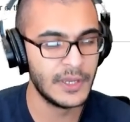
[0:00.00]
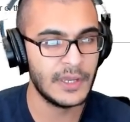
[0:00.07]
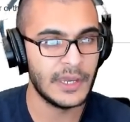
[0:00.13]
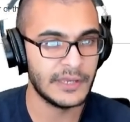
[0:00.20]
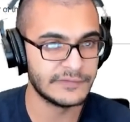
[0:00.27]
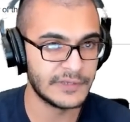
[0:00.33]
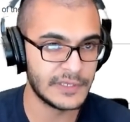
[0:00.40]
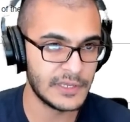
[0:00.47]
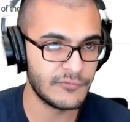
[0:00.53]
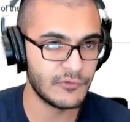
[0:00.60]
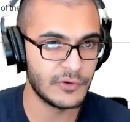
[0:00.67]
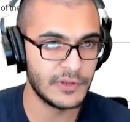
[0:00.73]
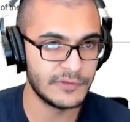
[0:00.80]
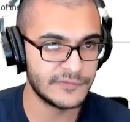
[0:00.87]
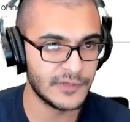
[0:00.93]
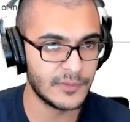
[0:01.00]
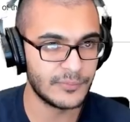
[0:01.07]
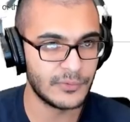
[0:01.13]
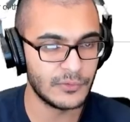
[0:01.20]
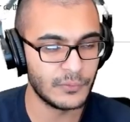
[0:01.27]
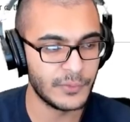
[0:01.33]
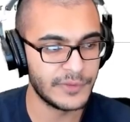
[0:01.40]
As I give you an
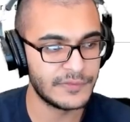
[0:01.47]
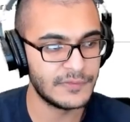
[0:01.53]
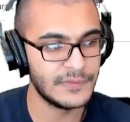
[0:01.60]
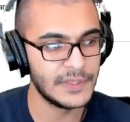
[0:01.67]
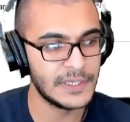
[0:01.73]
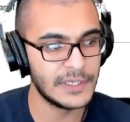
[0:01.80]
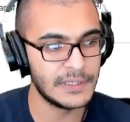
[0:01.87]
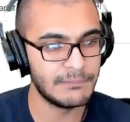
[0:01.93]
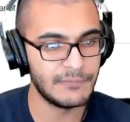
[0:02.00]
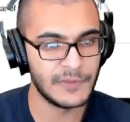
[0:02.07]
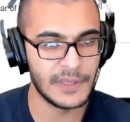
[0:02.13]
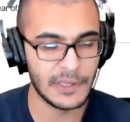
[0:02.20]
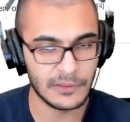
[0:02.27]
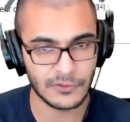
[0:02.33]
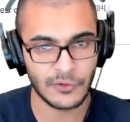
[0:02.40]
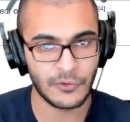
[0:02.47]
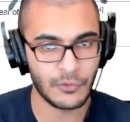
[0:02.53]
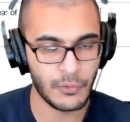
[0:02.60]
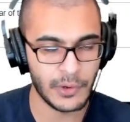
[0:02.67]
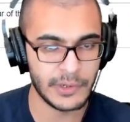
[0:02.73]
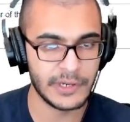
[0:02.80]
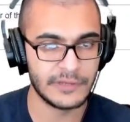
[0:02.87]
example with the ELK
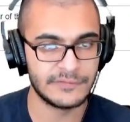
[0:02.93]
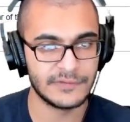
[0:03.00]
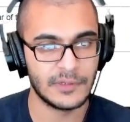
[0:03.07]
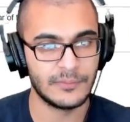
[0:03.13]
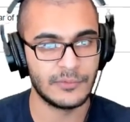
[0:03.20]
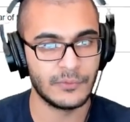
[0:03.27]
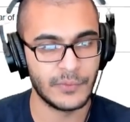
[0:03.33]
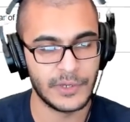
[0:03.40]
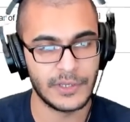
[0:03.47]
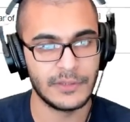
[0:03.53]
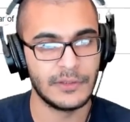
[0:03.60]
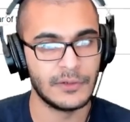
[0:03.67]
query example, where,